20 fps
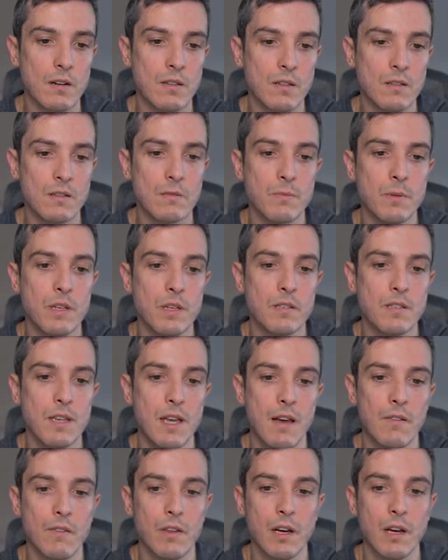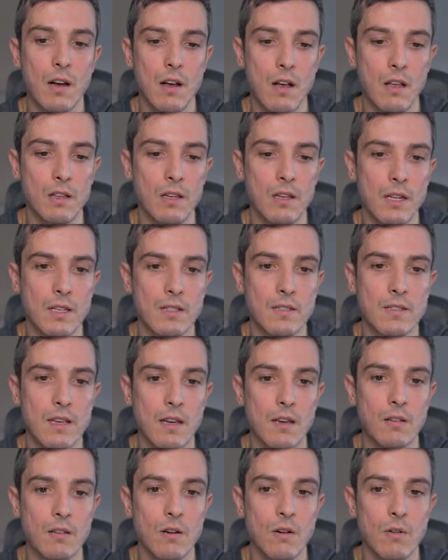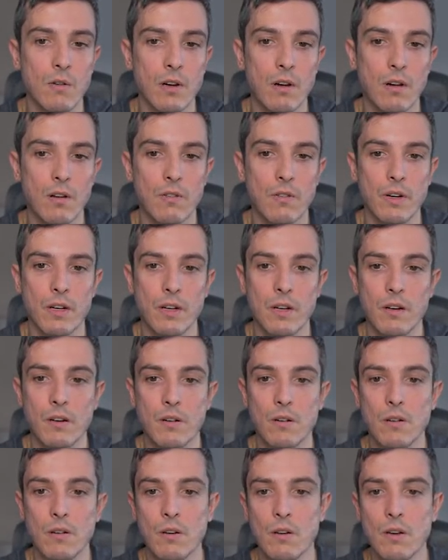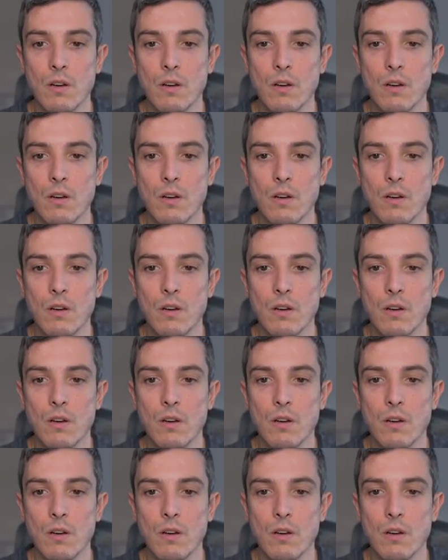And this is because they have like a holiday sale going on right now.